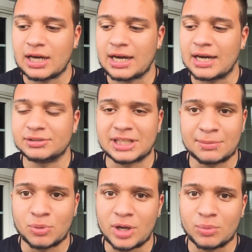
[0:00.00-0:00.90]
I was at a
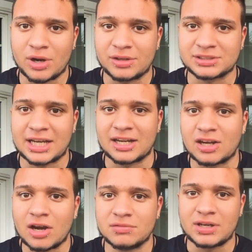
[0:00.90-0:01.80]
point where I was kind of
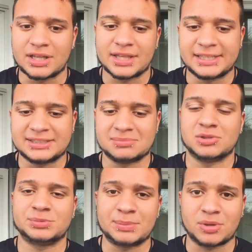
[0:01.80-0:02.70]
covering things that
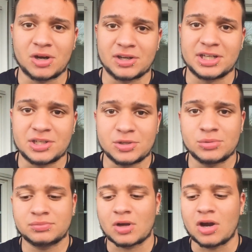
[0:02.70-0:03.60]
most people already knew.
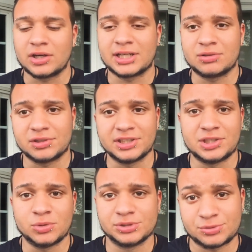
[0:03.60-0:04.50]
All I could really
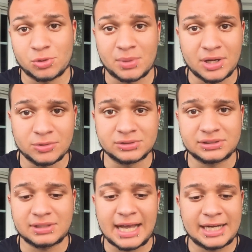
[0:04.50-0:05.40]
do was throw my own
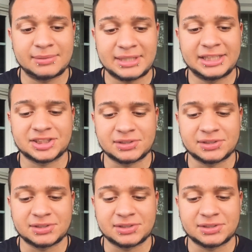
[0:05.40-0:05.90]
adaptation